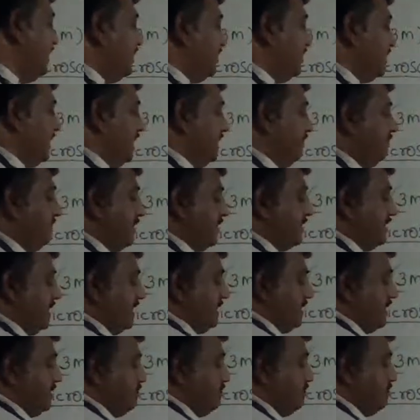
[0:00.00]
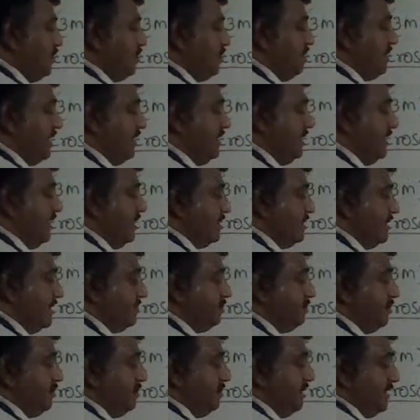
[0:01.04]
Okay, for that movement
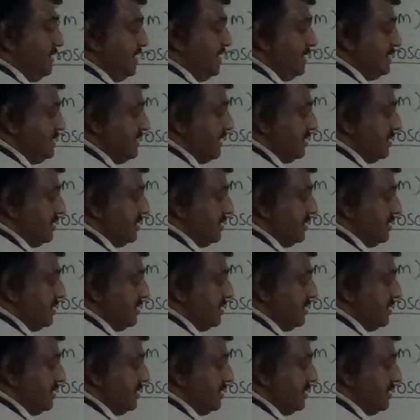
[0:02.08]
it